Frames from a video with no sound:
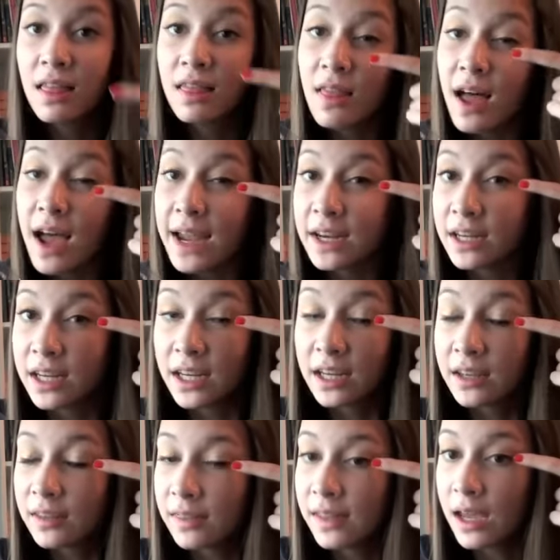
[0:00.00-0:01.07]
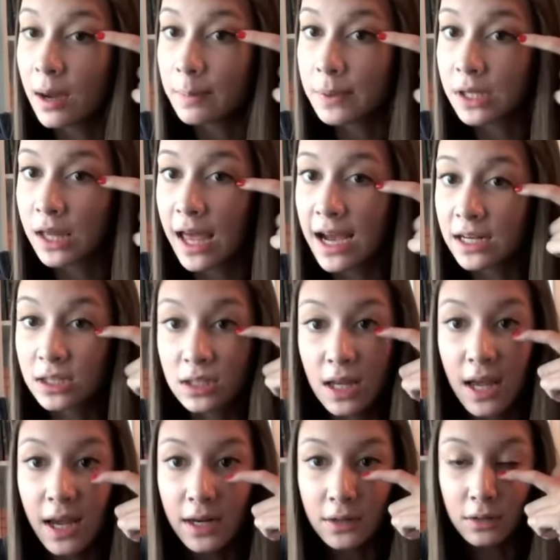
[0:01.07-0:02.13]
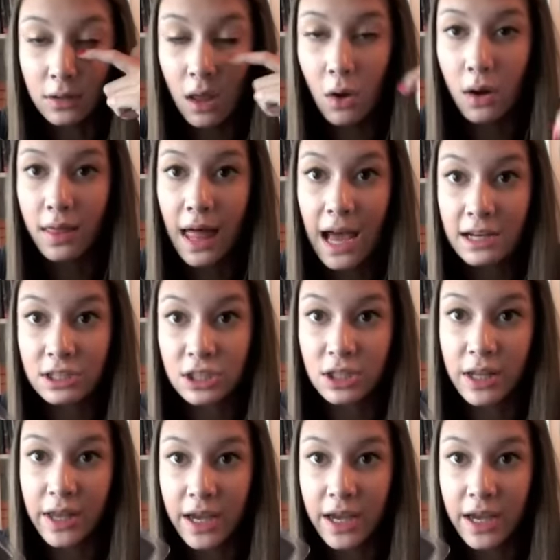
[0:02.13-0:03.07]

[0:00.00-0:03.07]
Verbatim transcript: lining the upper lash line or lower lash